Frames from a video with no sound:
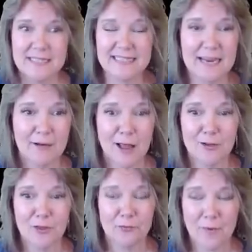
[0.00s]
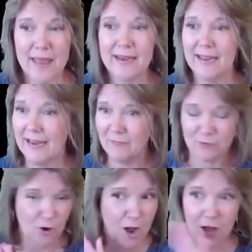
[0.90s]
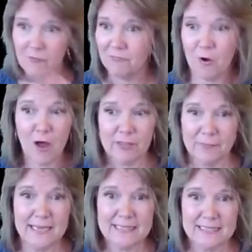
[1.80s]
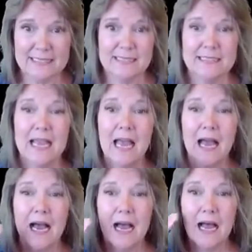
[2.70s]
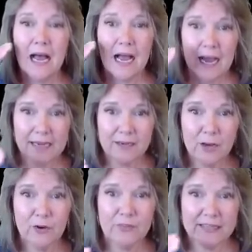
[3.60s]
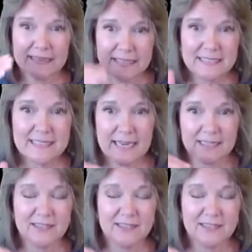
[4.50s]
the same color thread for all the pieces, I know that this